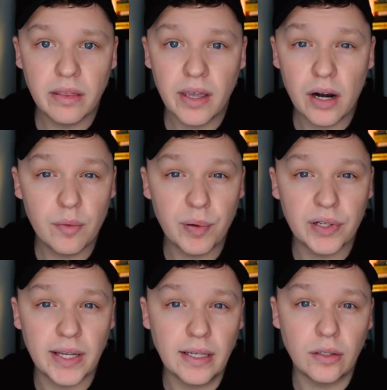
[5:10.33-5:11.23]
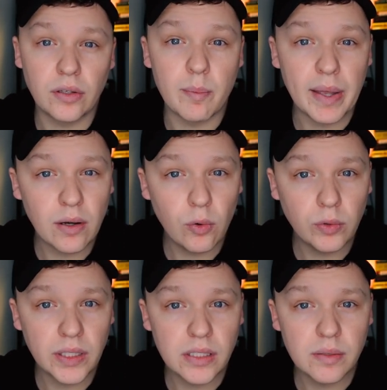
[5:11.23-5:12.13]
They aren't particularly big
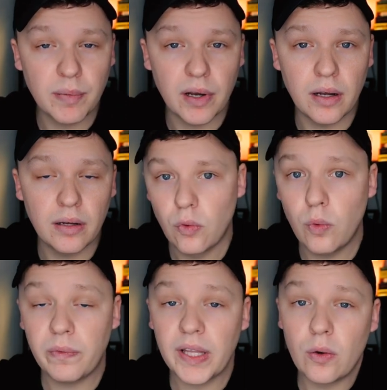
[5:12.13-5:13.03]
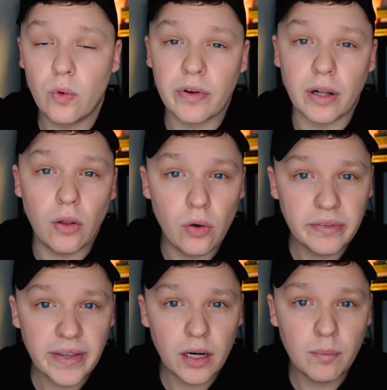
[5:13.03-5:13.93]
holdings but hopefully over the
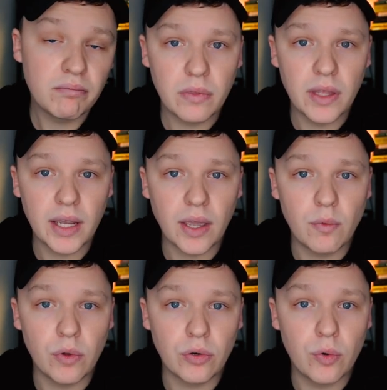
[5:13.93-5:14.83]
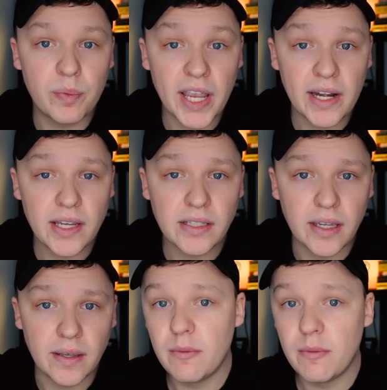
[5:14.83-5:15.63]
long term the account will grow pretty nicely.